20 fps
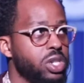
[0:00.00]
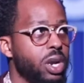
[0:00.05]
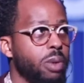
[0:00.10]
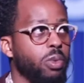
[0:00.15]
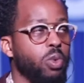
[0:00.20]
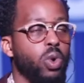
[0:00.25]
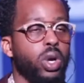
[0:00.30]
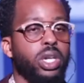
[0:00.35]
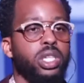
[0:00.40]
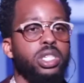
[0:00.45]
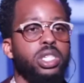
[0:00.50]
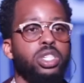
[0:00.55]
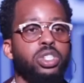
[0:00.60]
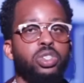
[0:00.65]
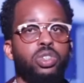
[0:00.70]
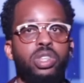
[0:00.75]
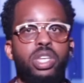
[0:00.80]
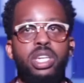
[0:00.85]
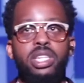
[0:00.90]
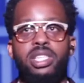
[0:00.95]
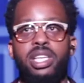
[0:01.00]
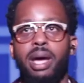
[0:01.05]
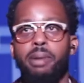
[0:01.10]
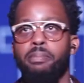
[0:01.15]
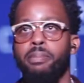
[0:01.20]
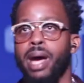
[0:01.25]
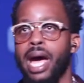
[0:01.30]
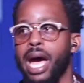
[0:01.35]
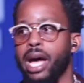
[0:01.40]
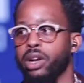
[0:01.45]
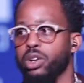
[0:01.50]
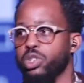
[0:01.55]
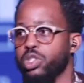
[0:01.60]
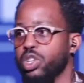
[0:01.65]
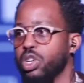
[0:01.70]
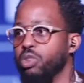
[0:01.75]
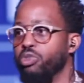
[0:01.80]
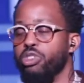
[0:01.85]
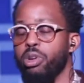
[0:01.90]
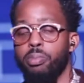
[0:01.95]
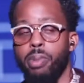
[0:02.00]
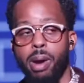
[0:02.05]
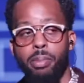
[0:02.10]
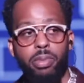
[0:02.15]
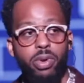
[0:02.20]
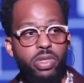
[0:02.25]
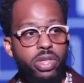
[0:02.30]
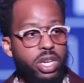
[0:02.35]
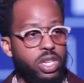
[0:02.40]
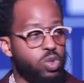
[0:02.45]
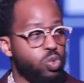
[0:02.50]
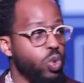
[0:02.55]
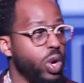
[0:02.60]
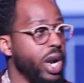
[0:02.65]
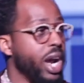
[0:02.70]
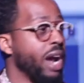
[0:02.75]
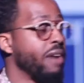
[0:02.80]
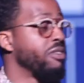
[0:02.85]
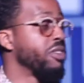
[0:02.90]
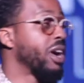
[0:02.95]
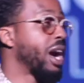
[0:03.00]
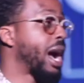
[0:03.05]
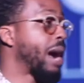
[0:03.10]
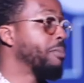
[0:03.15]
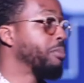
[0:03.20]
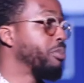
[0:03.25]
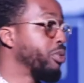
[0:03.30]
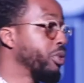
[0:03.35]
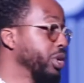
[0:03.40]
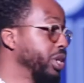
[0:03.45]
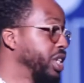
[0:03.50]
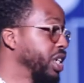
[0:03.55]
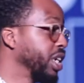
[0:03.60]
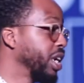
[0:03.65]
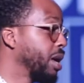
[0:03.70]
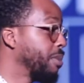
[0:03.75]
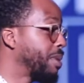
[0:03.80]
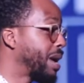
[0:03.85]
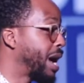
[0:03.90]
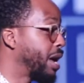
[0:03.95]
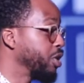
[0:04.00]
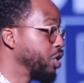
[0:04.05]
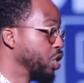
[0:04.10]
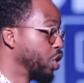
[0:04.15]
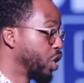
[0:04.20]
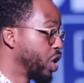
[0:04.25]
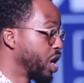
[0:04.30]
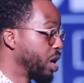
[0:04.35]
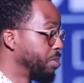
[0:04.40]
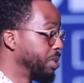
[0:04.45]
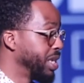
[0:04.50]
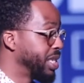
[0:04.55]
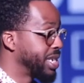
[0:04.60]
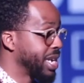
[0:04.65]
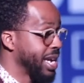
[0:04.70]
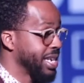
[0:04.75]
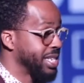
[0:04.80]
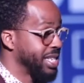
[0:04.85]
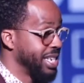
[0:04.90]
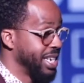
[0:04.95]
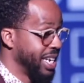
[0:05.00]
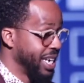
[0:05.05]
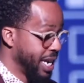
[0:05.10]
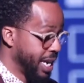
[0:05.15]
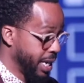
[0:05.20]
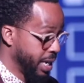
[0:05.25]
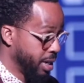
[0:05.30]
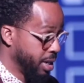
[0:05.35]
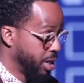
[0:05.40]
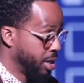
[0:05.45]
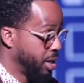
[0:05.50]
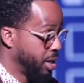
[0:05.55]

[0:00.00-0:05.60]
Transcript: is number one to teach you things that matter. So remember this whatever I'm preaching about, you're going to be tested in.